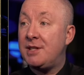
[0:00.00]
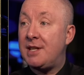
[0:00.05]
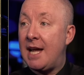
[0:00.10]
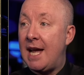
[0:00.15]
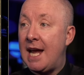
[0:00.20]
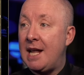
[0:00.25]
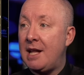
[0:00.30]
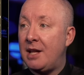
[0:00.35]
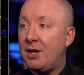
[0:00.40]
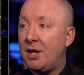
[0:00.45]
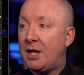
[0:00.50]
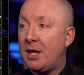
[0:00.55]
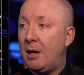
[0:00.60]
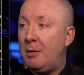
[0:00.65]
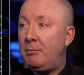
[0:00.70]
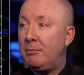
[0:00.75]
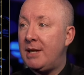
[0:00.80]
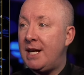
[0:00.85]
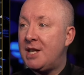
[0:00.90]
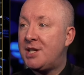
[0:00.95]
today that the
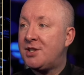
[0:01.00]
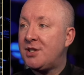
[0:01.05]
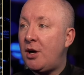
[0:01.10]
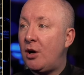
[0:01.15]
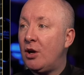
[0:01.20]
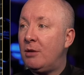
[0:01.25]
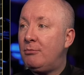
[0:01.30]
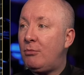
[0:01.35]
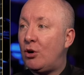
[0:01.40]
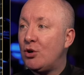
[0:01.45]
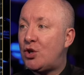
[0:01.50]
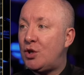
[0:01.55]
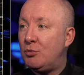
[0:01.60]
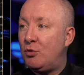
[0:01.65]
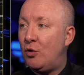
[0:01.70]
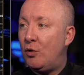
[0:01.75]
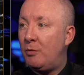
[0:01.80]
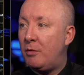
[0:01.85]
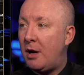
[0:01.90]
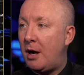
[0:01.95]
company's solar
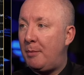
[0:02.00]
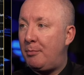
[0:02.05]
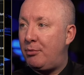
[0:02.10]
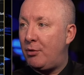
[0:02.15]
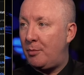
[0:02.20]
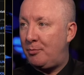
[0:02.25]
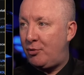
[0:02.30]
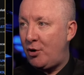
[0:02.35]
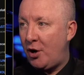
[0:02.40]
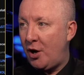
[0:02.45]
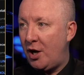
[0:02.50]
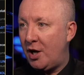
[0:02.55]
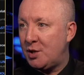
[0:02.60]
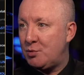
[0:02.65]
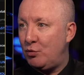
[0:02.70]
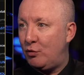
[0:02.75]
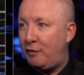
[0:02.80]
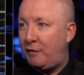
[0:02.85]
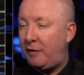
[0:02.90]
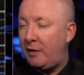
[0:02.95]
module
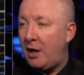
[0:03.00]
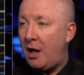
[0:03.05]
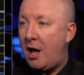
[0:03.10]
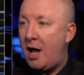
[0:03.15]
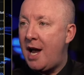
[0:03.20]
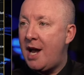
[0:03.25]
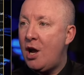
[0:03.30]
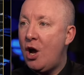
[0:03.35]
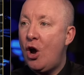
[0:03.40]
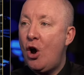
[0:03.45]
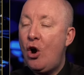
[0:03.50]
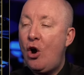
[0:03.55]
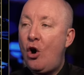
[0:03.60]
products will fly